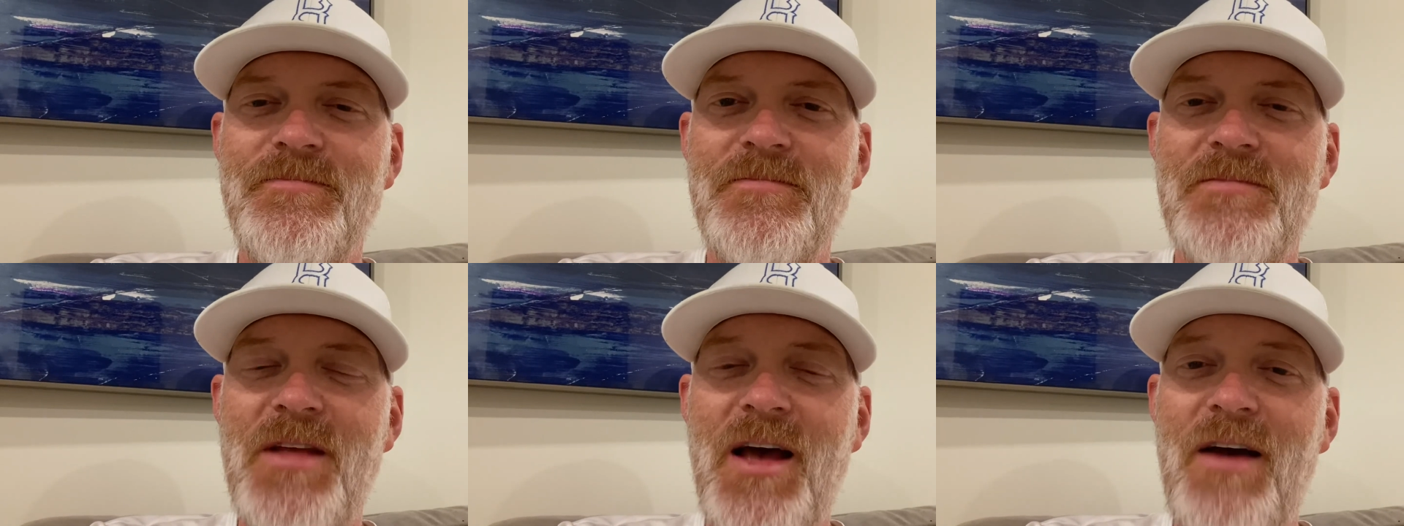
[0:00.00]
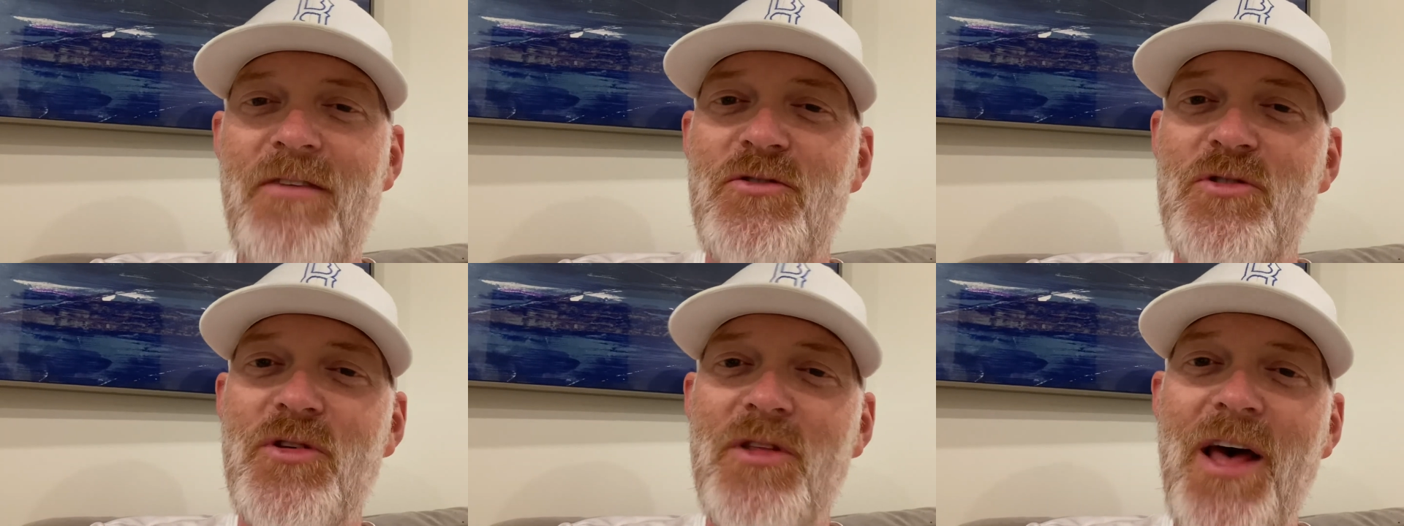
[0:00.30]

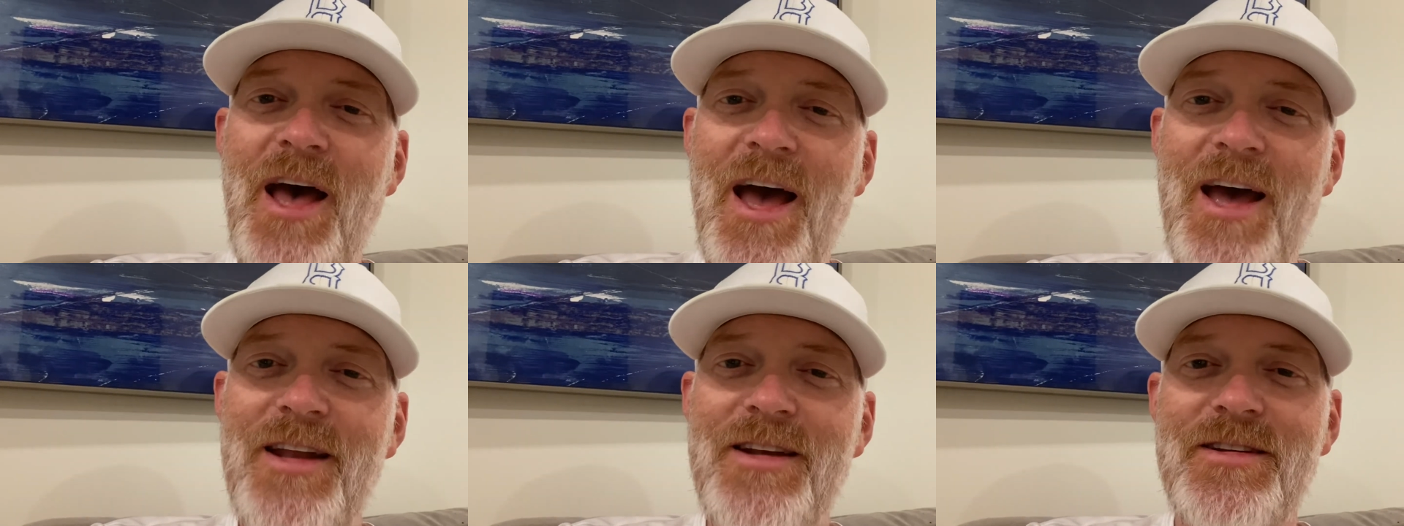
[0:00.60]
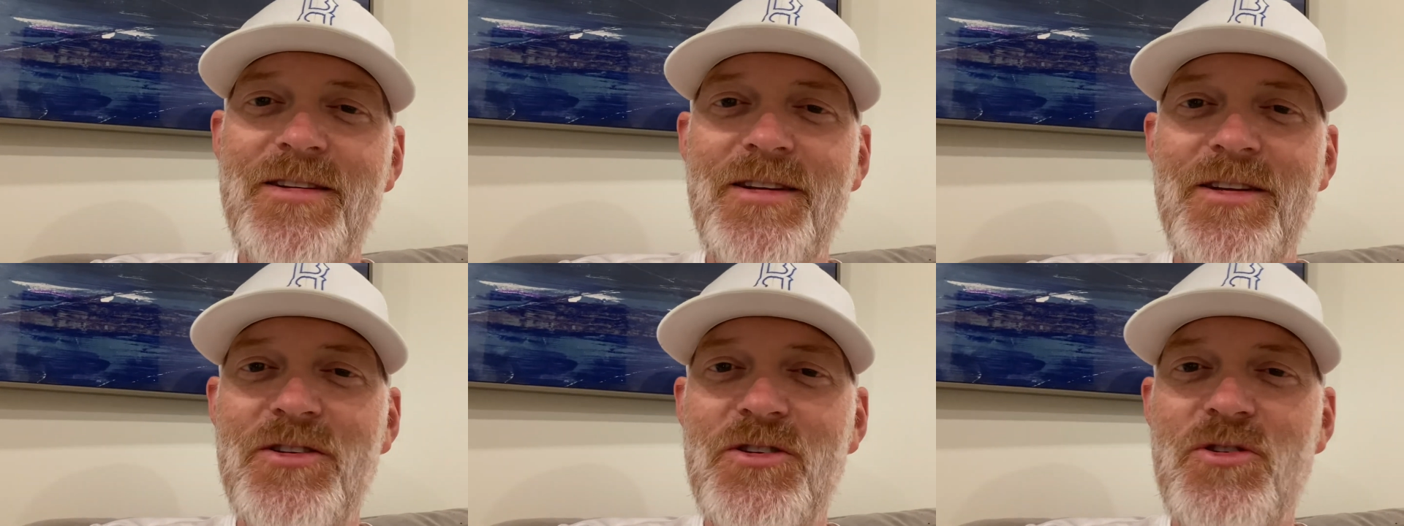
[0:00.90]
After
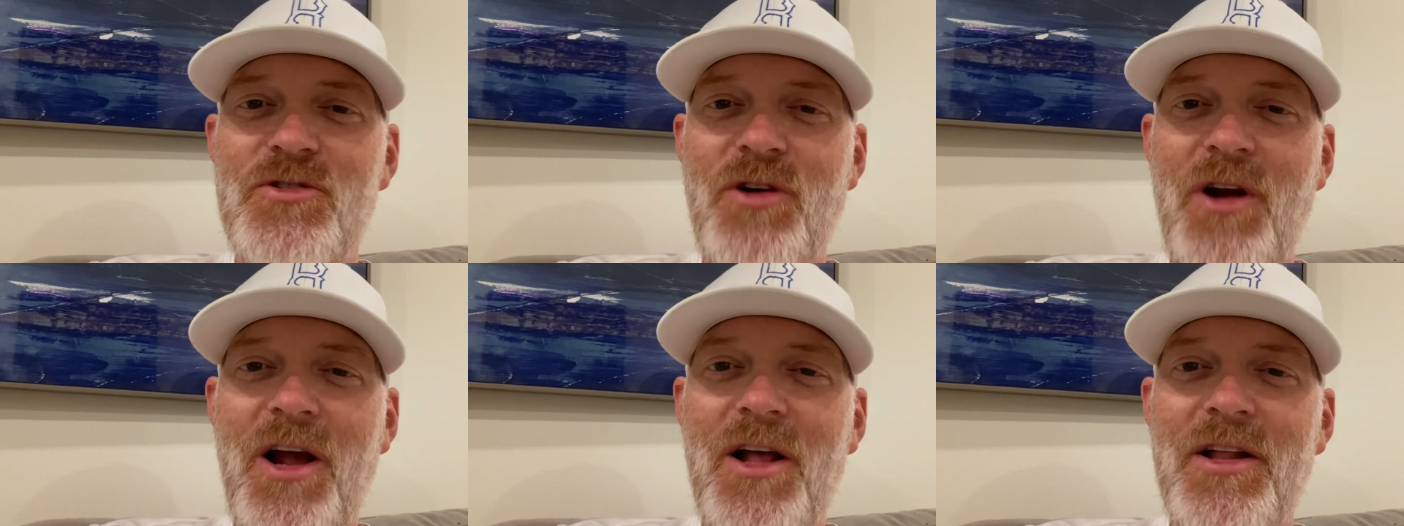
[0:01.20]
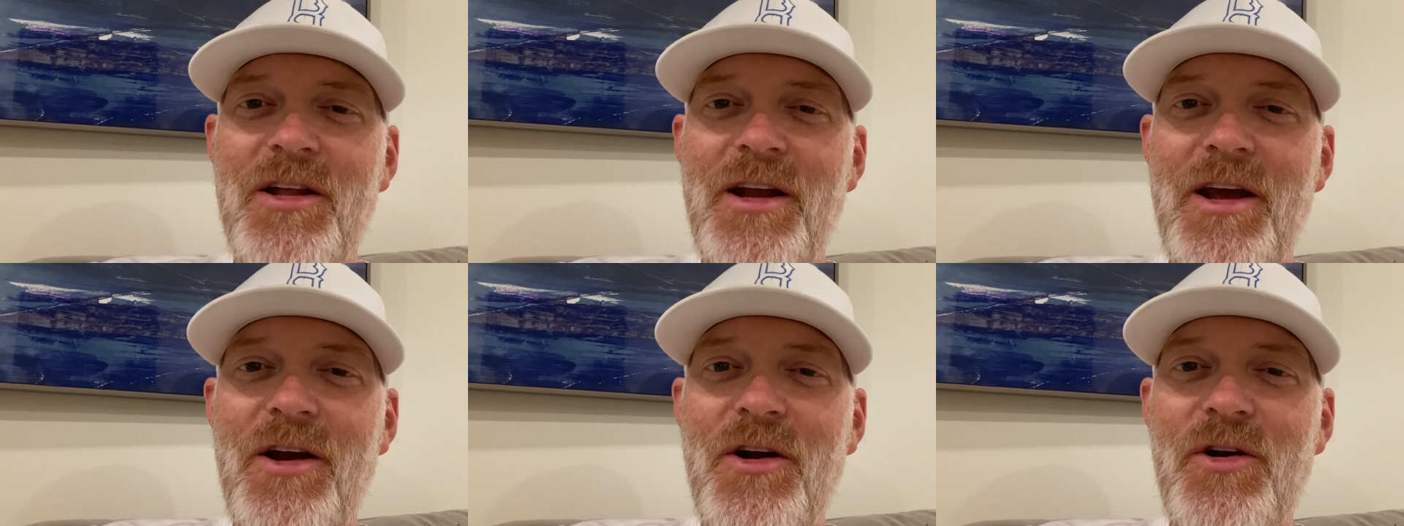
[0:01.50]
that, it's trial
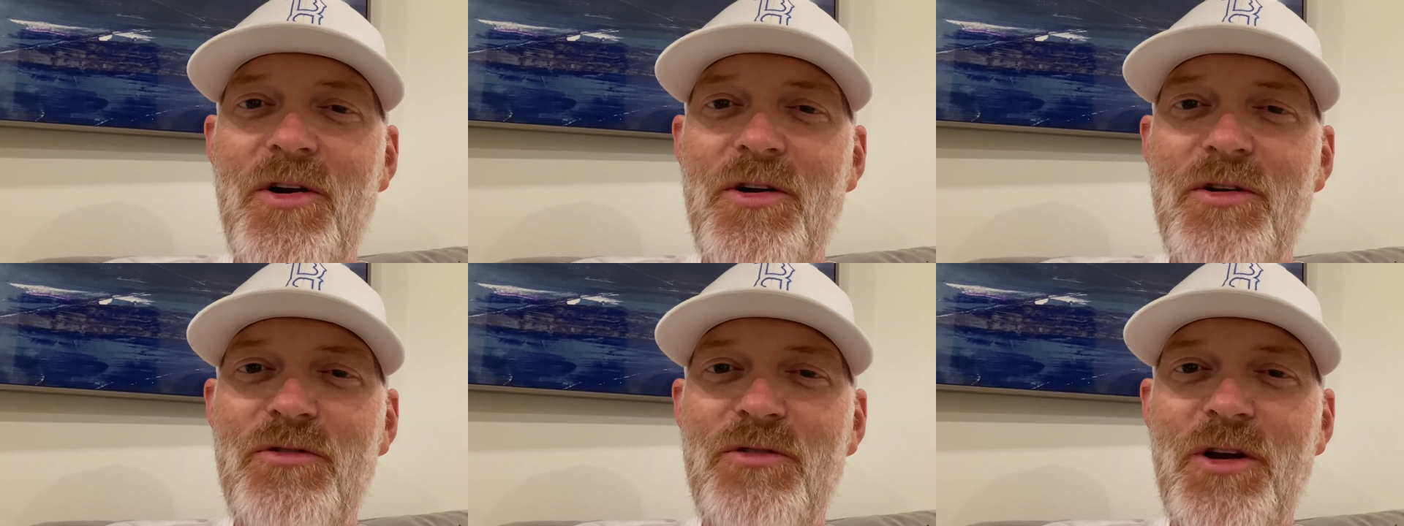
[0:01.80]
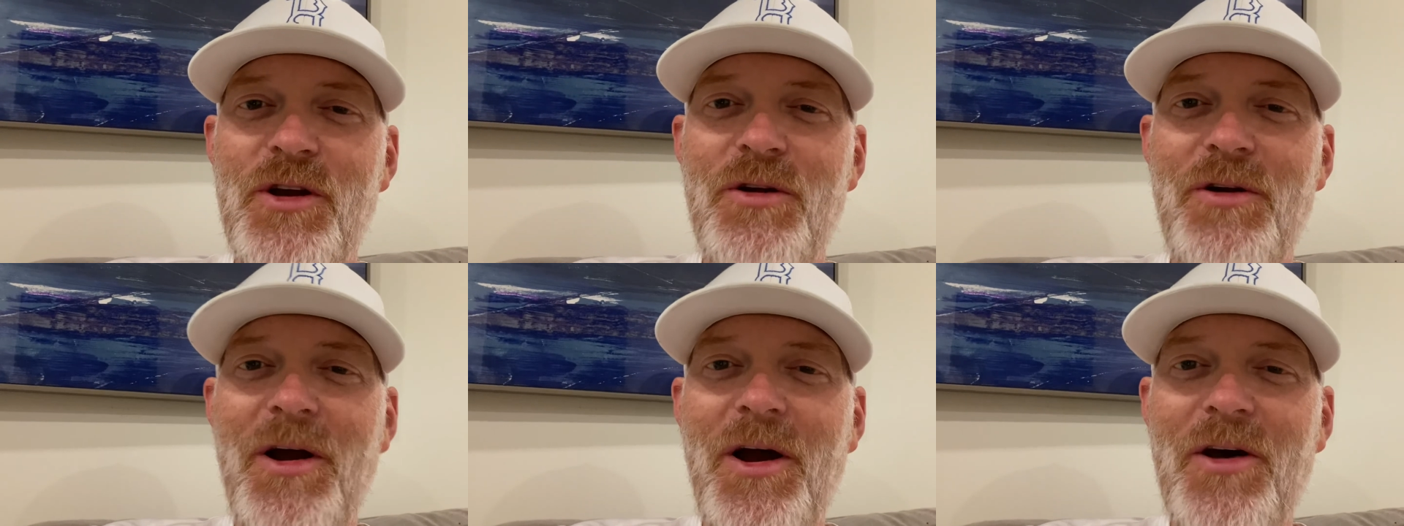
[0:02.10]
and error to
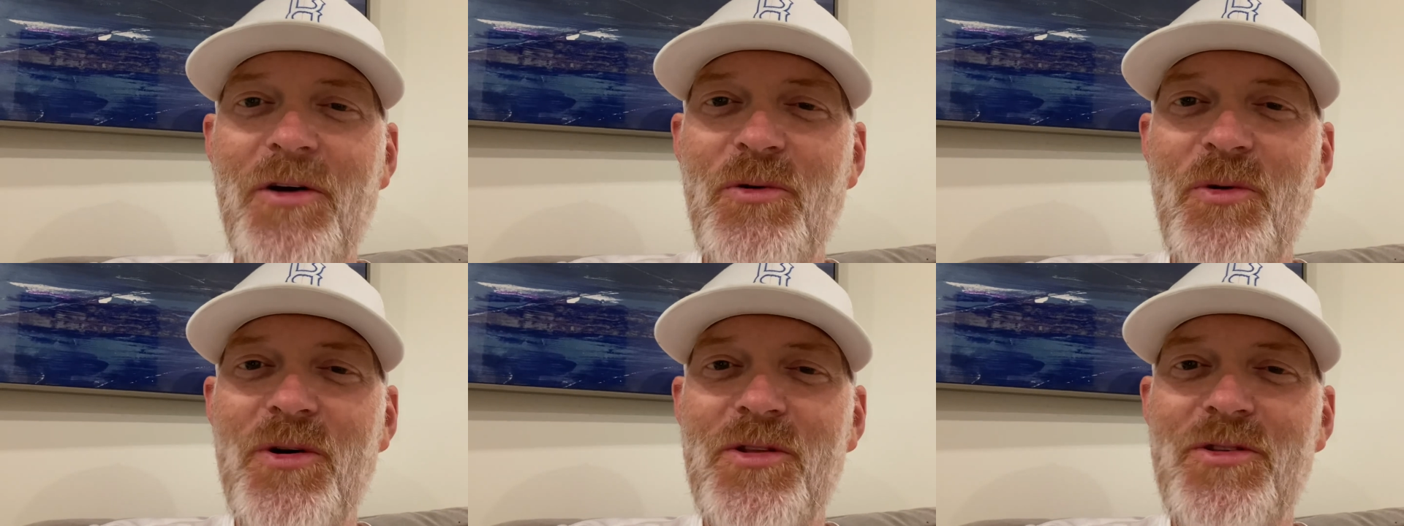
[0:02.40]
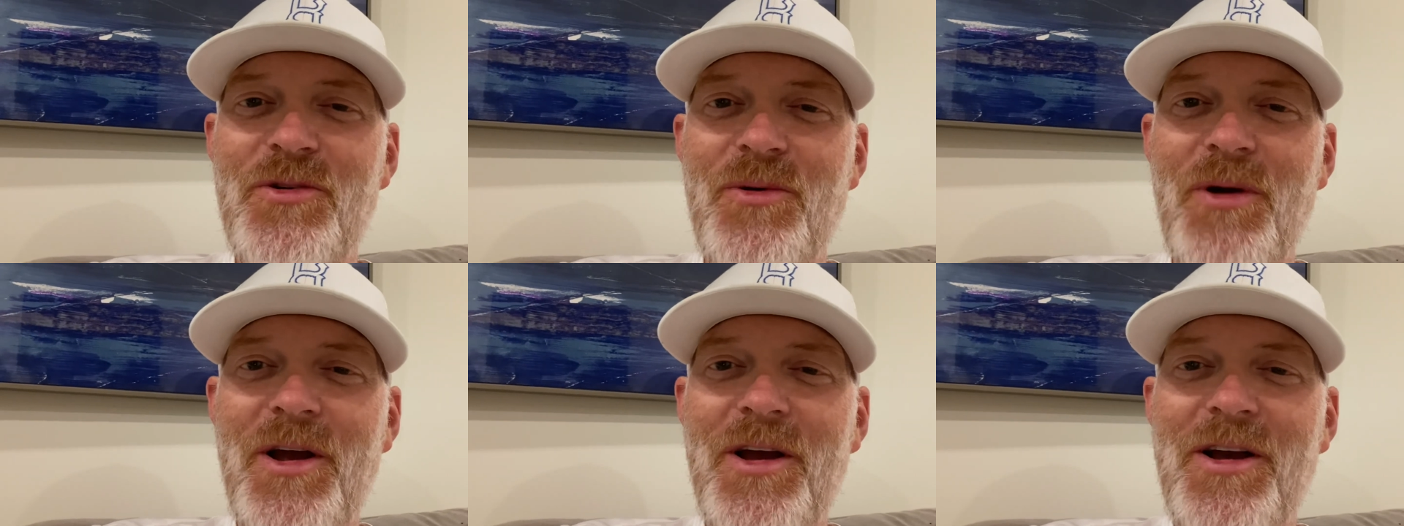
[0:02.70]
figure out what
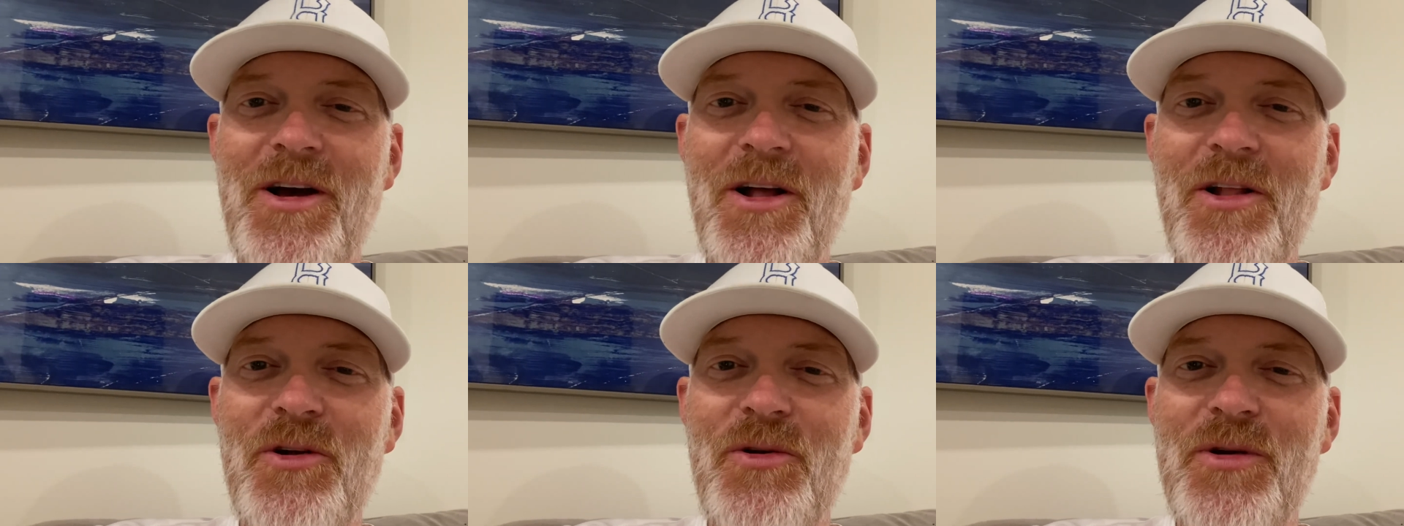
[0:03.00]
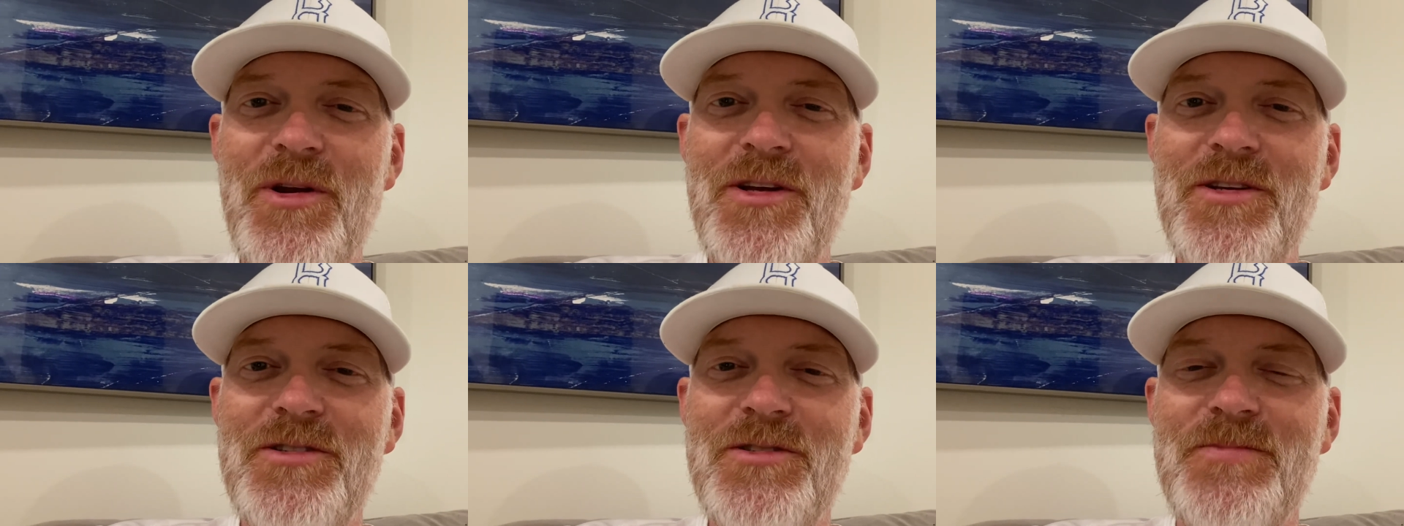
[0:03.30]
the right color
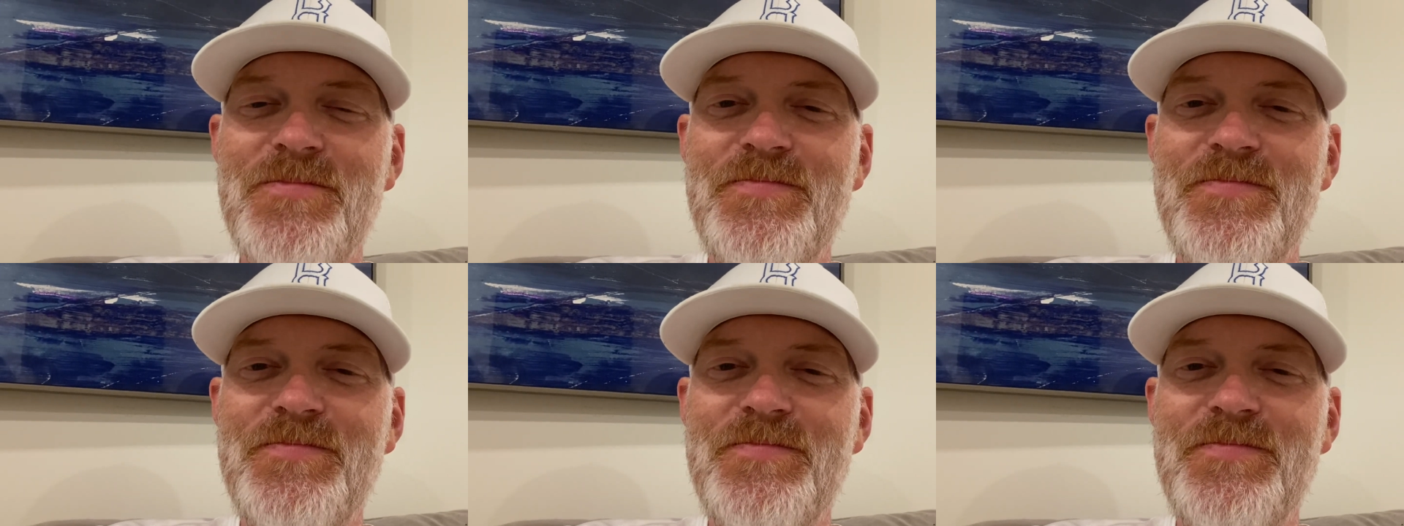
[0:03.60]
is.